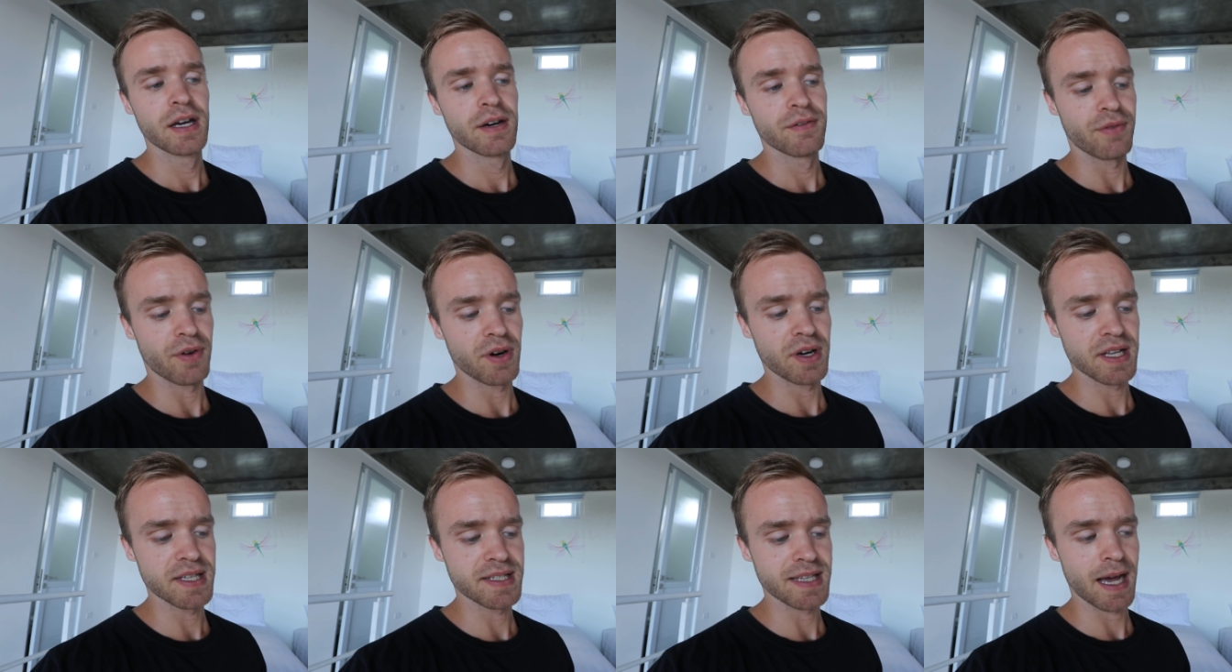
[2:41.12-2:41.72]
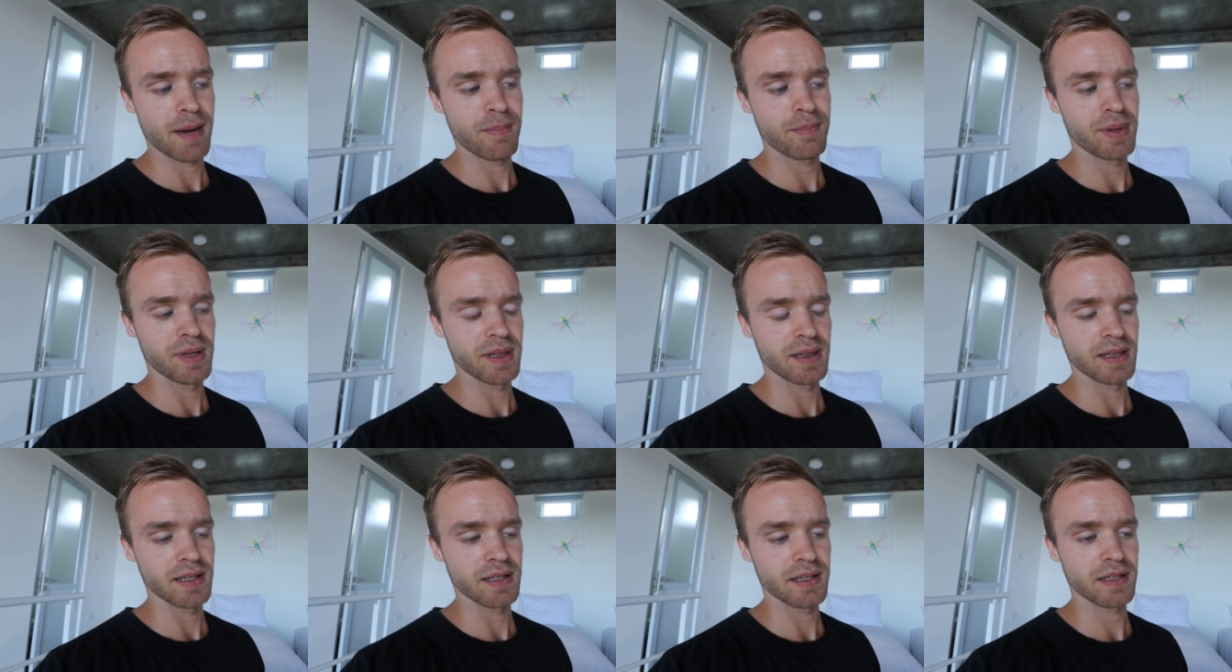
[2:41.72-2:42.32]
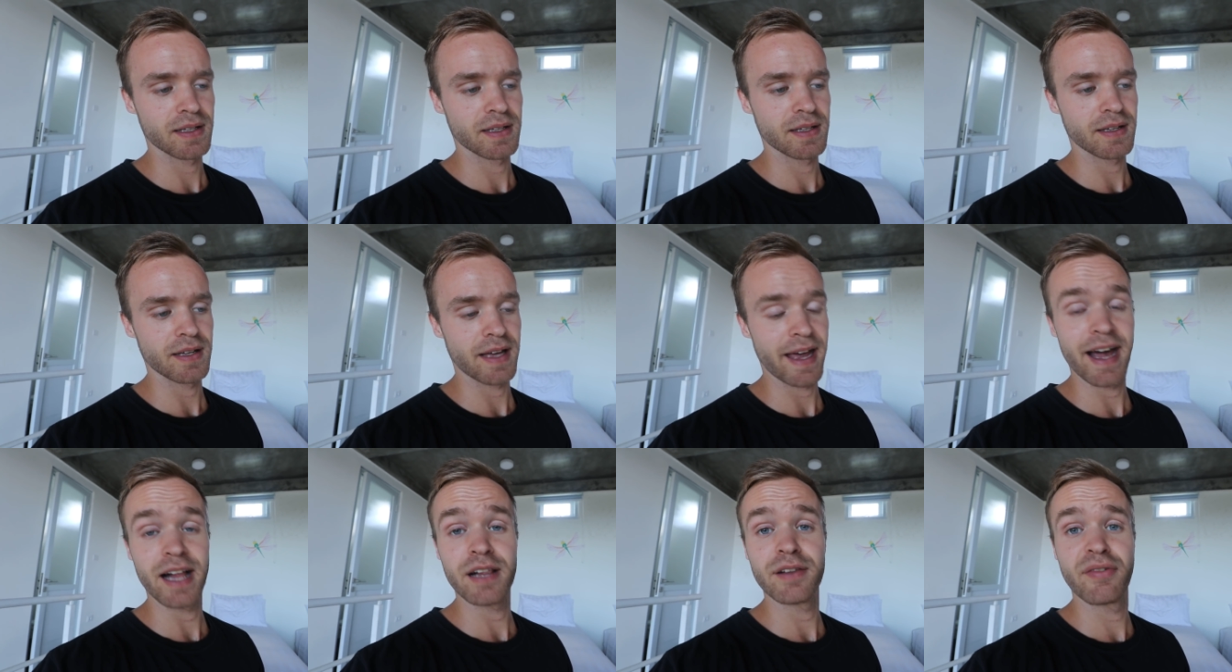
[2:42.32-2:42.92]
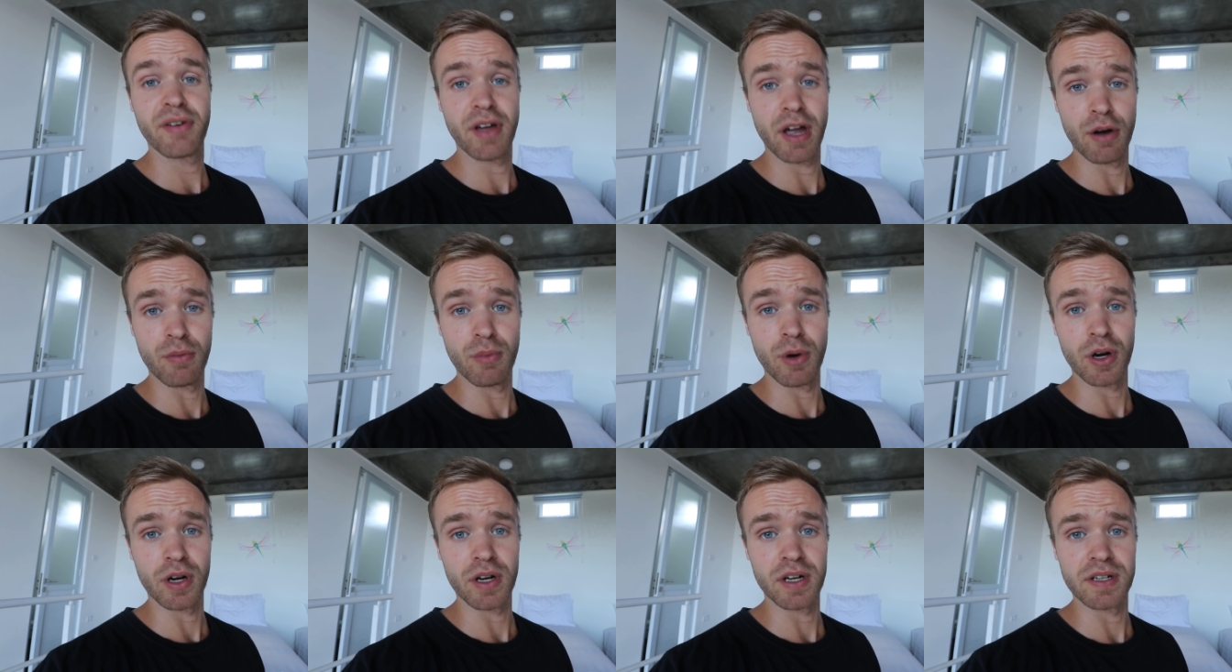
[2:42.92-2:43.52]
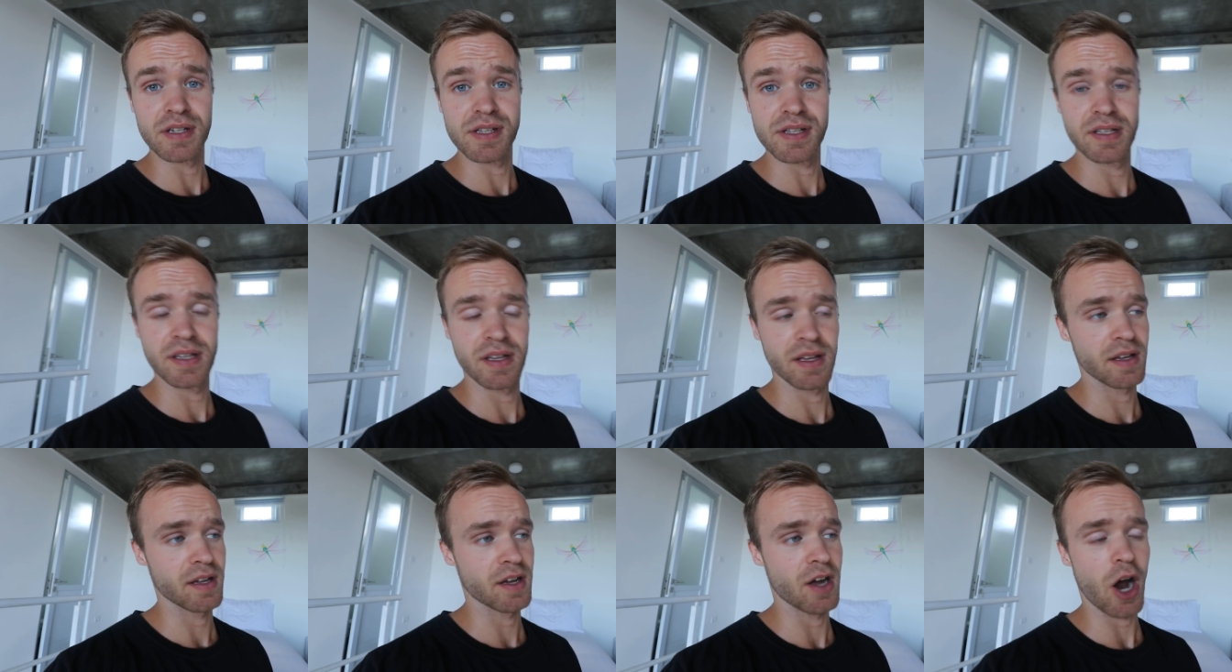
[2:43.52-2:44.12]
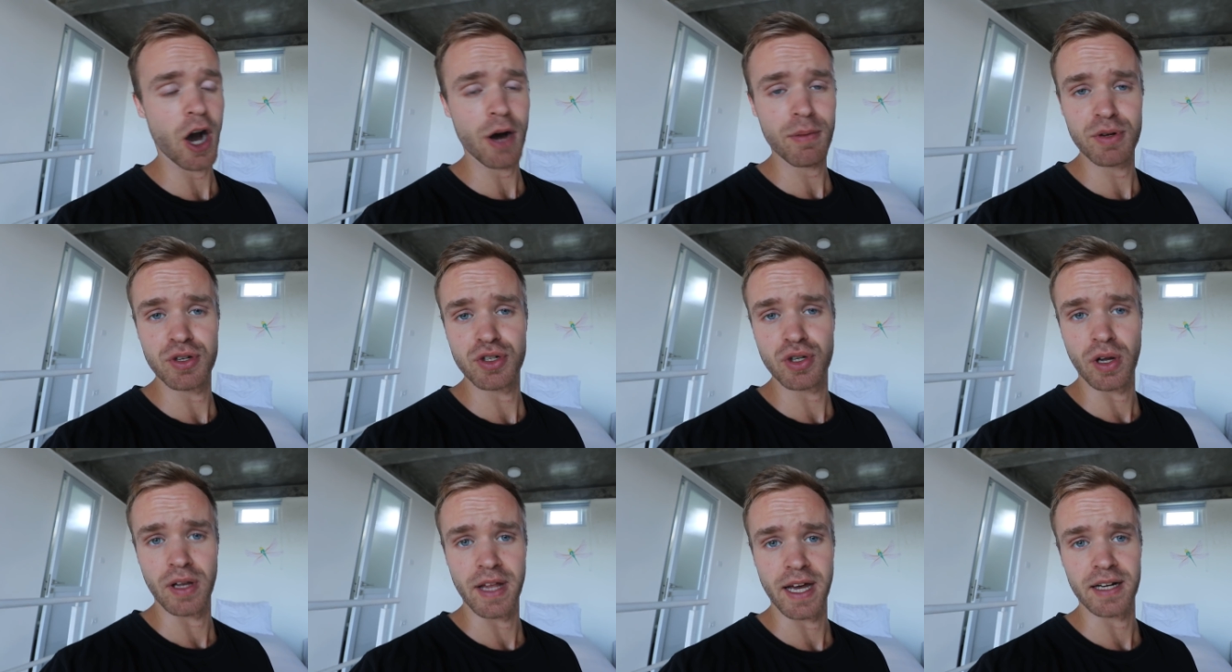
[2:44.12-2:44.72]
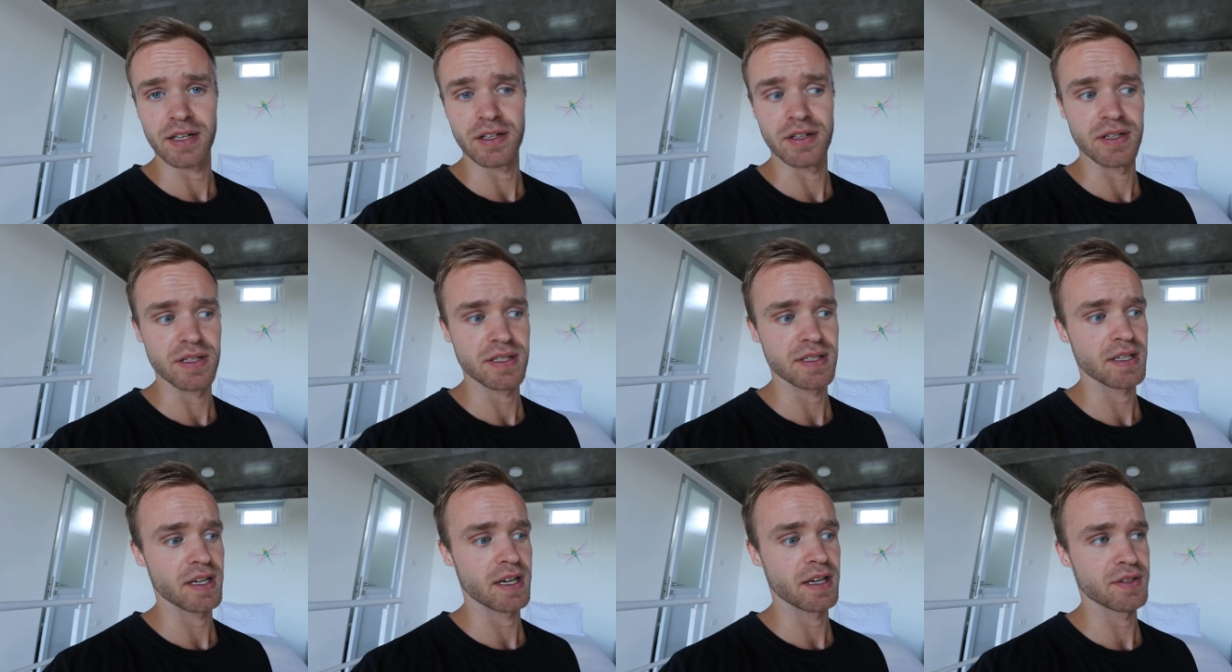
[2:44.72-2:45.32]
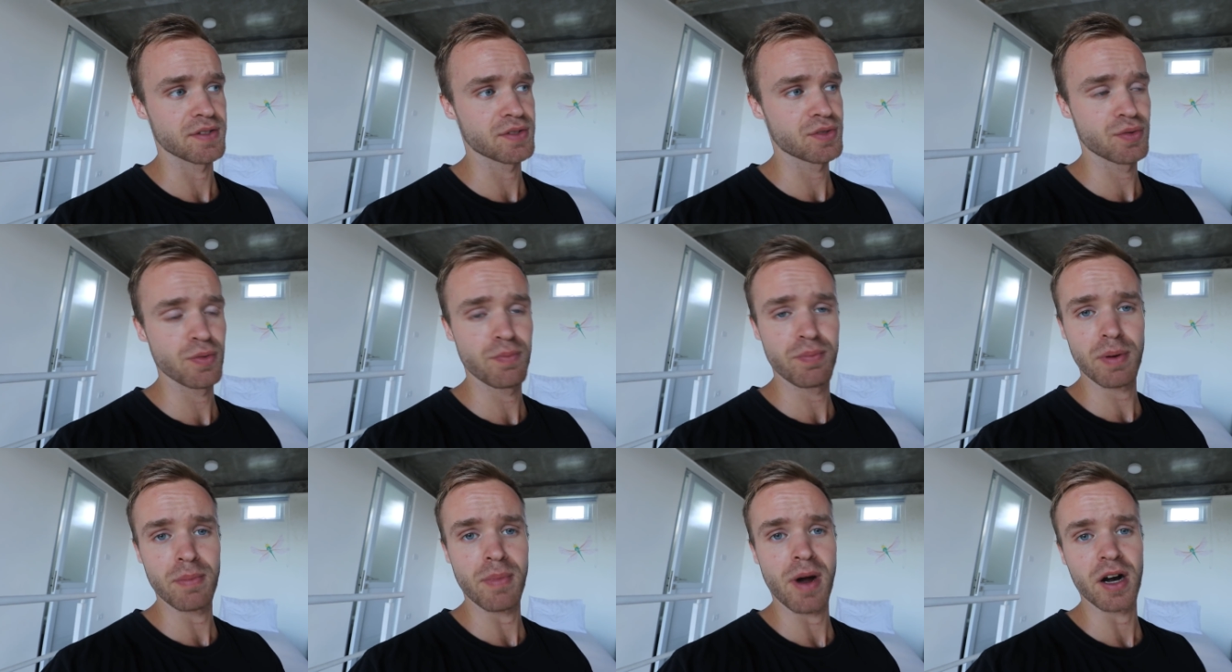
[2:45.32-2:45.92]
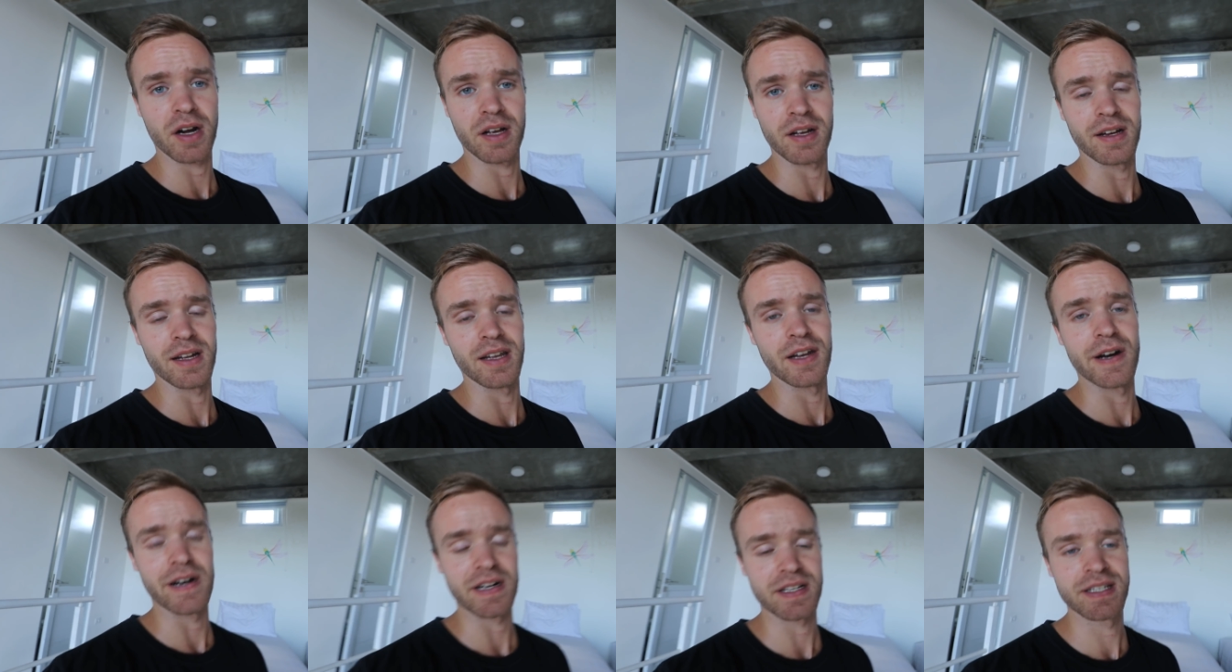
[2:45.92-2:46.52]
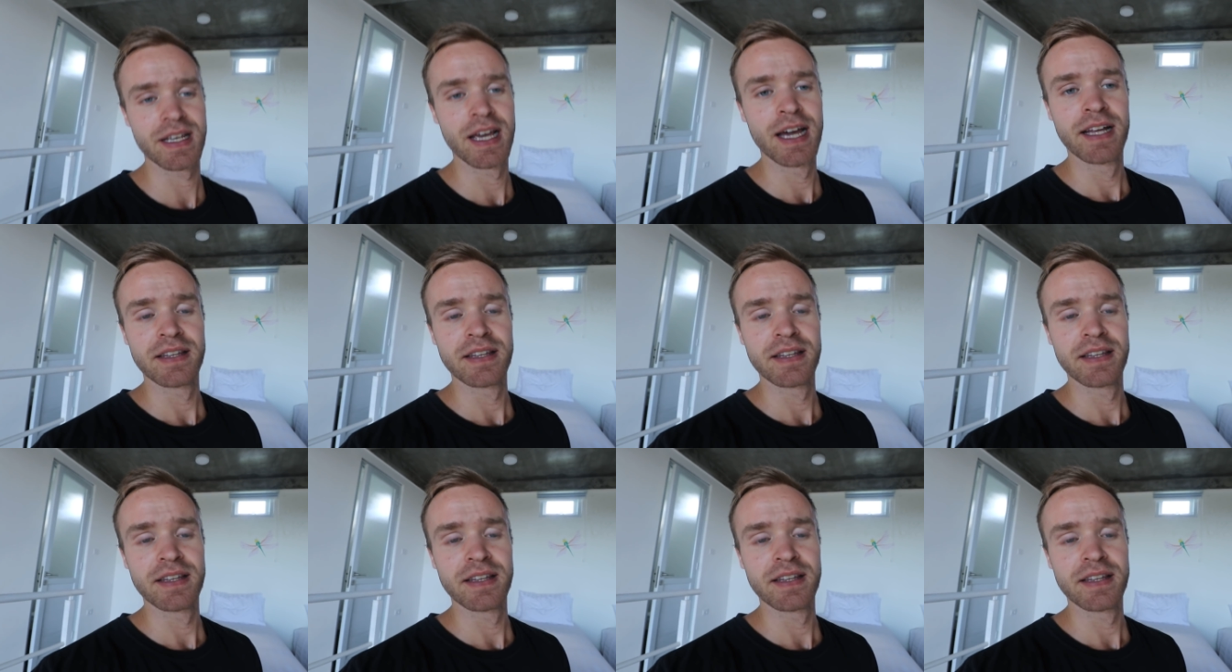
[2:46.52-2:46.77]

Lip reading: For example, healthcare workers, garbage collectors, supermarket clerks.